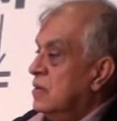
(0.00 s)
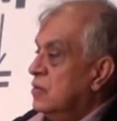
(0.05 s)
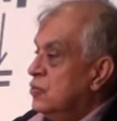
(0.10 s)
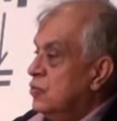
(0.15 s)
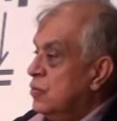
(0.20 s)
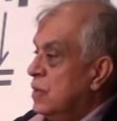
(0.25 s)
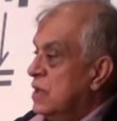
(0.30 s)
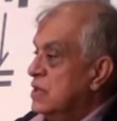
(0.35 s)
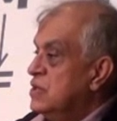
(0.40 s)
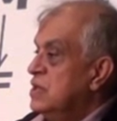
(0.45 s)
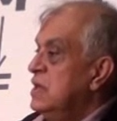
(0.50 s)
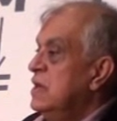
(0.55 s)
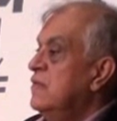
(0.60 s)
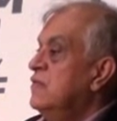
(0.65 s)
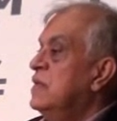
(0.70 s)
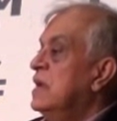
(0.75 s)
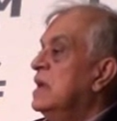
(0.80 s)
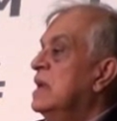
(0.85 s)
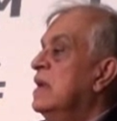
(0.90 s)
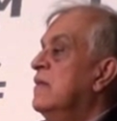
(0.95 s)
to
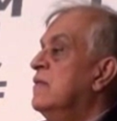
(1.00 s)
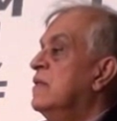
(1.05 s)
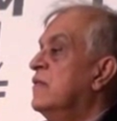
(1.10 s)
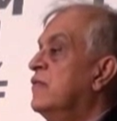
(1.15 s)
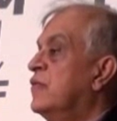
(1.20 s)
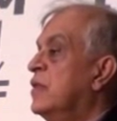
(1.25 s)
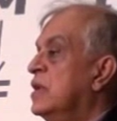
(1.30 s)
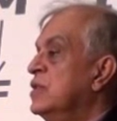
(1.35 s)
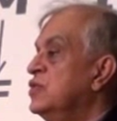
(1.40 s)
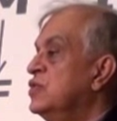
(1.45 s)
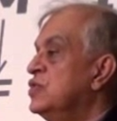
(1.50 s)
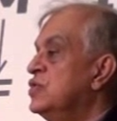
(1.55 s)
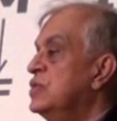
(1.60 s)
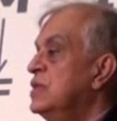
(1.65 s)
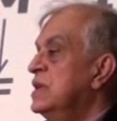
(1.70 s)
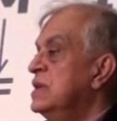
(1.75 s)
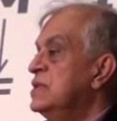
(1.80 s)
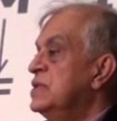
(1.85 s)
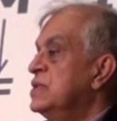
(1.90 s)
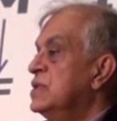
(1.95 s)
achieve that level of
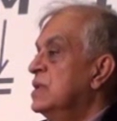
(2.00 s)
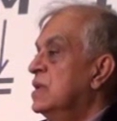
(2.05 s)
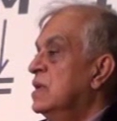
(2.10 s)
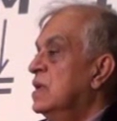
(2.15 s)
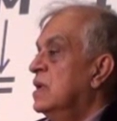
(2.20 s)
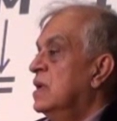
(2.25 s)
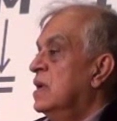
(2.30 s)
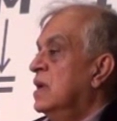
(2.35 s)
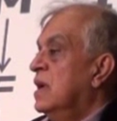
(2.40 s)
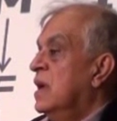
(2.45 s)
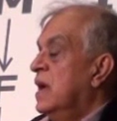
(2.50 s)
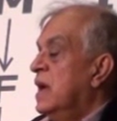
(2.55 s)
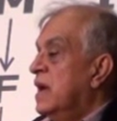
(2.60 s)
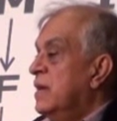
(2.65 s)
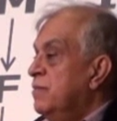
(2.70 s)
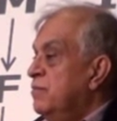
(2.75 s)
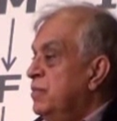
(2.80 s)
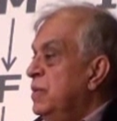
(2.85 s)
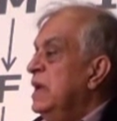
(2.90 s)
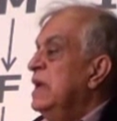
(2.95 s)
consciousness,
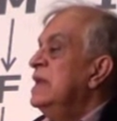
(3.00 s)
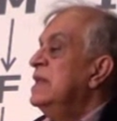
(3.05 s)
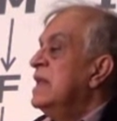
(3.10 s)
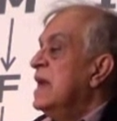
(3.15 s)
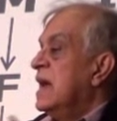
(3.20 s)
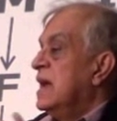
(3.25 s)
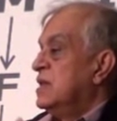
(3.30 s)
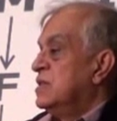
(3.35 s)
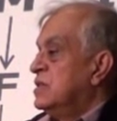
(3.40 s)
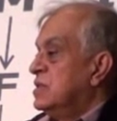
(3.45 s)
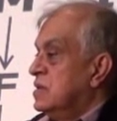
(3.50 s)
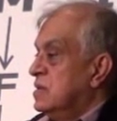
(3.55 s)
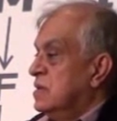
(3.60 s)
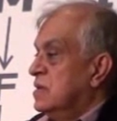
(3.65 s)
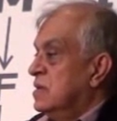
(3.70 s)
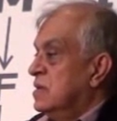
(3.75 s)
and be that.